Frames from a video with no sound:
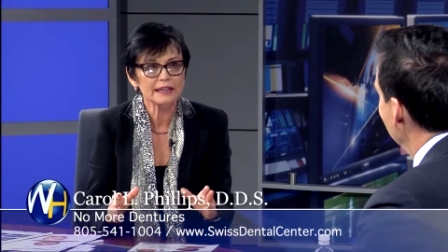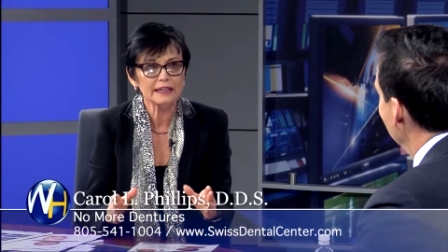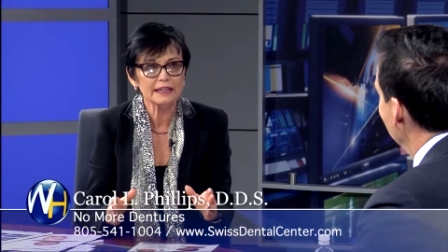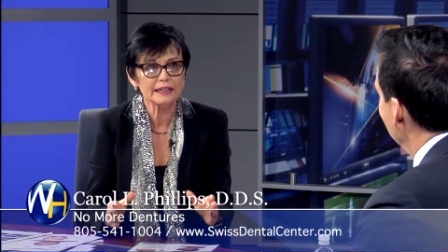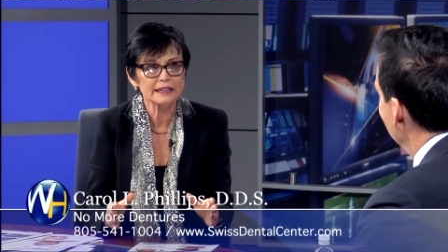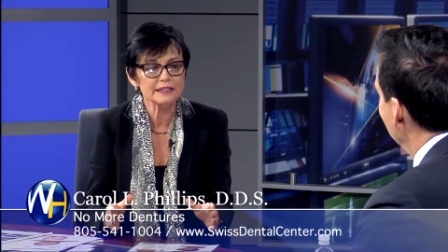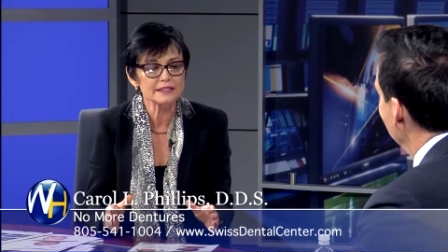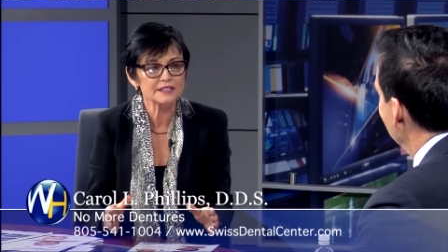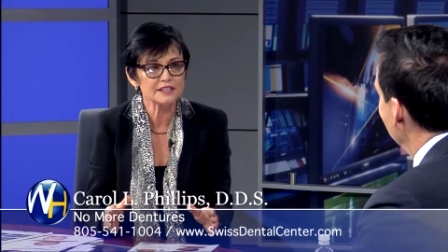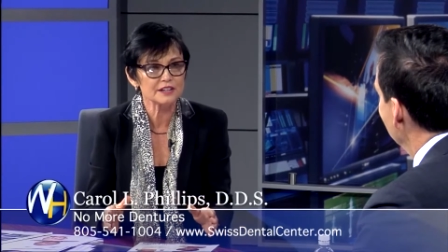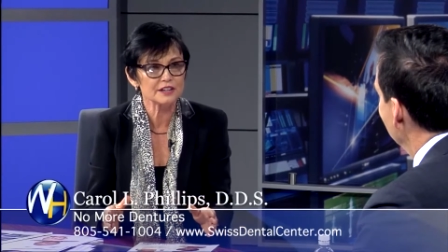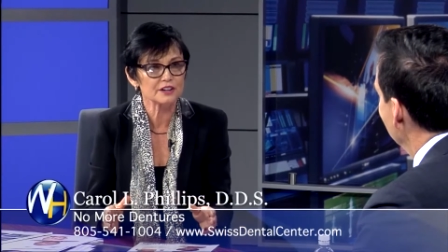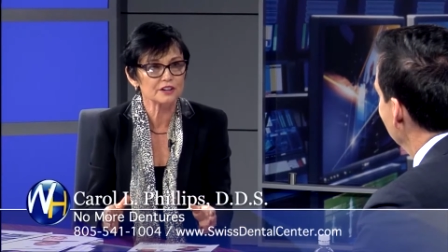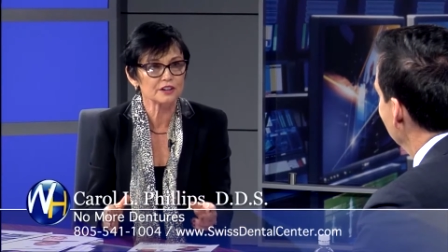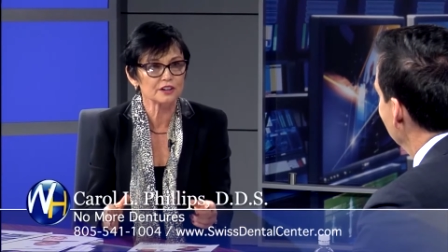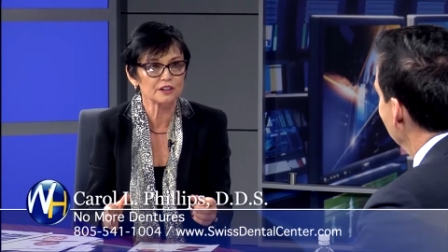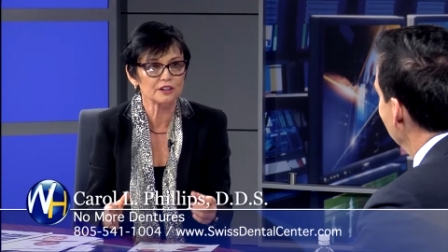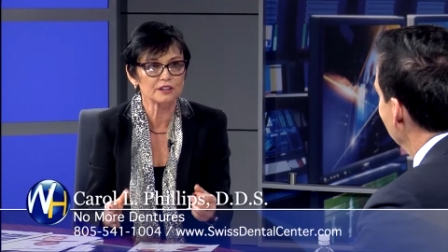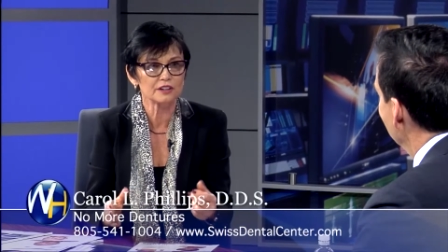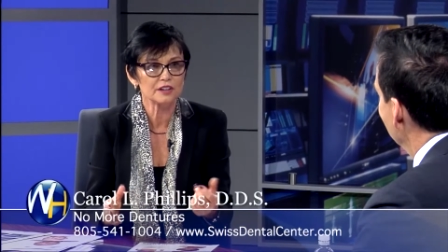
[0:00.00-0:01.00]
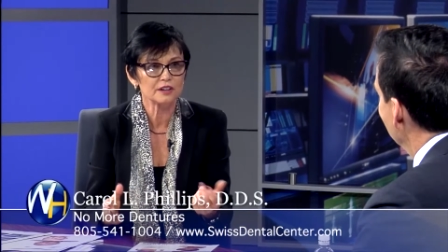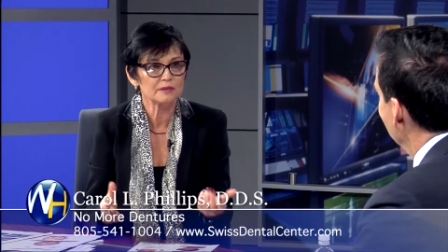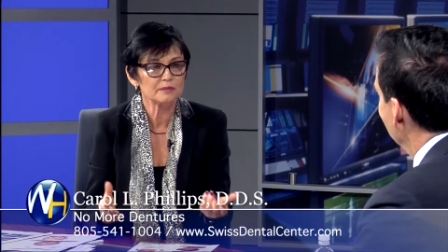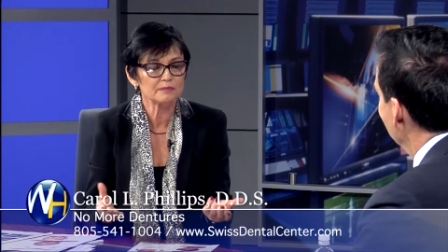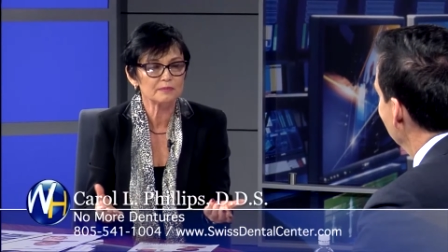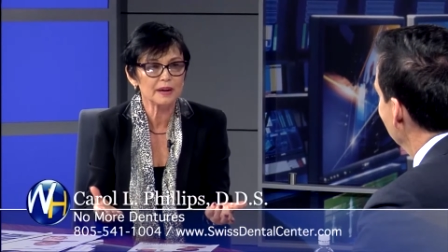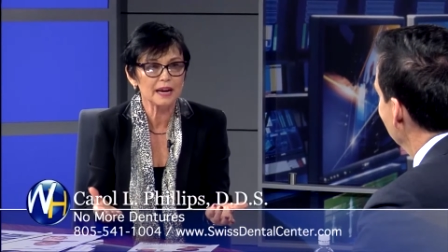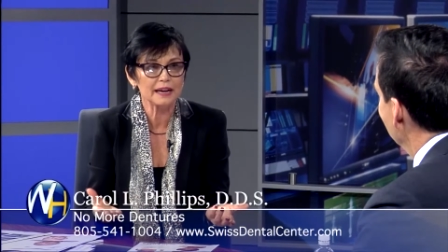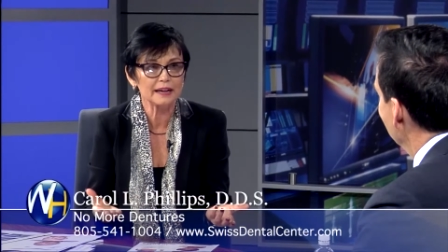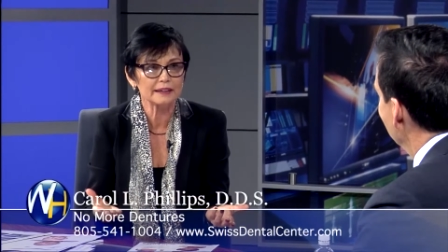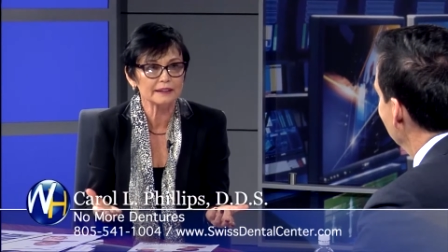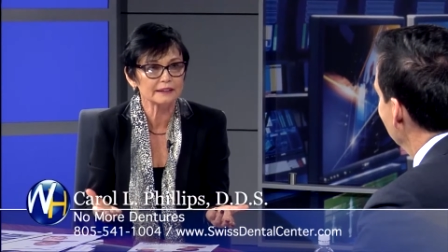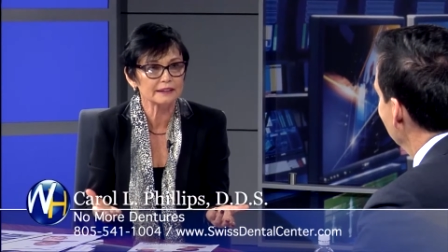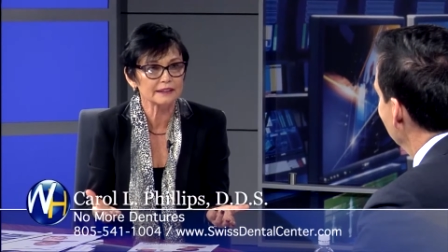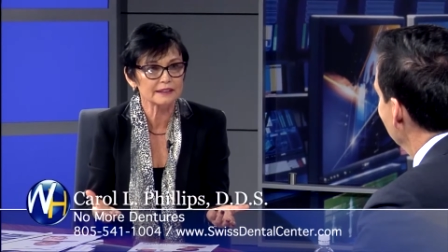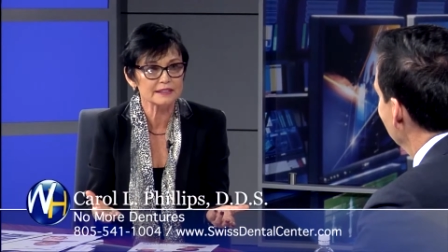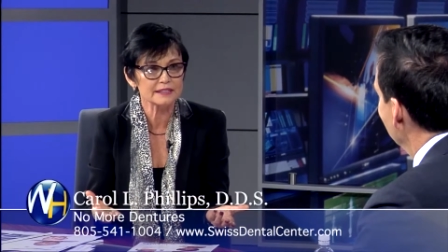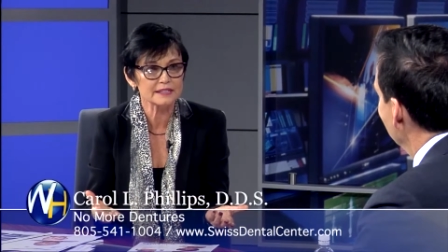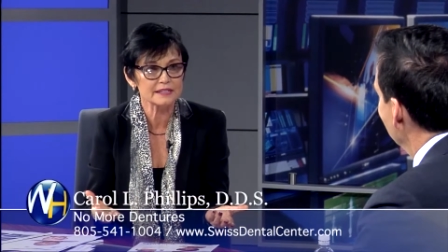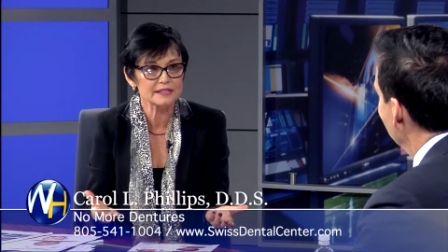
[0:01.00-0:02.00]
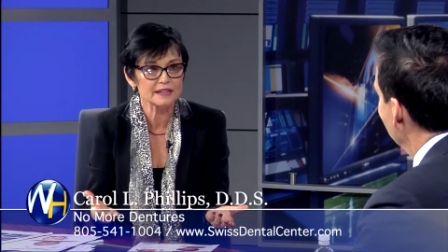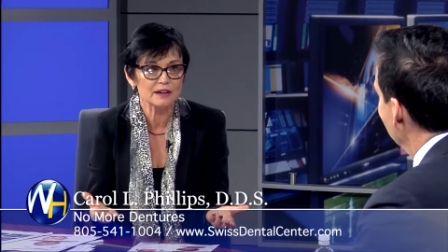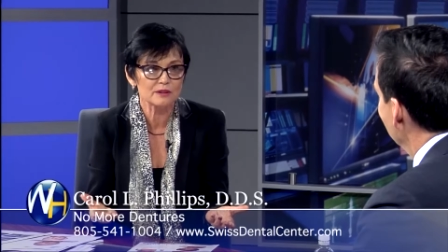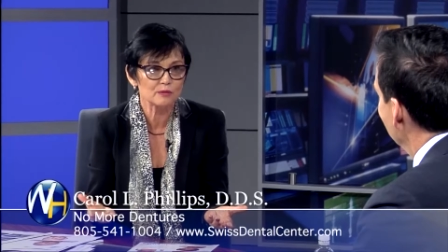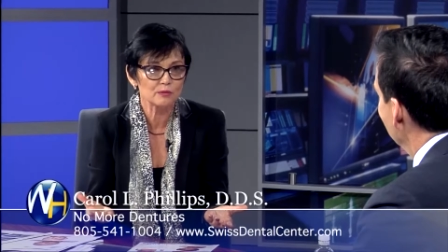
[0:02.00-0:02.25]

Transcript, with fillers: easier, painless.